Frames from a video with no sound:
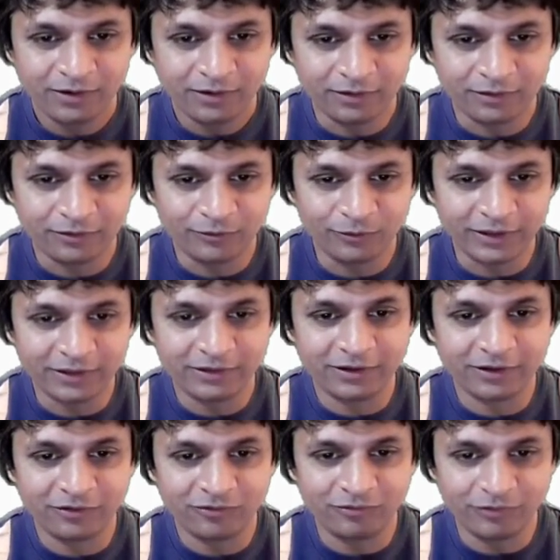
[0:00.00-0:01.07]
I'll call it
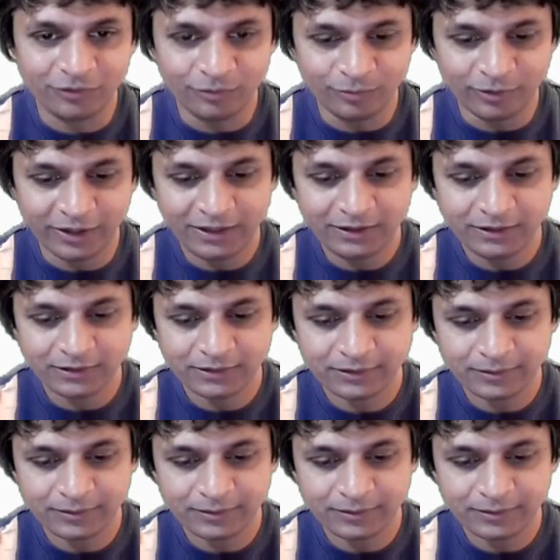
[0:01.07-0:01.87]
text view brand.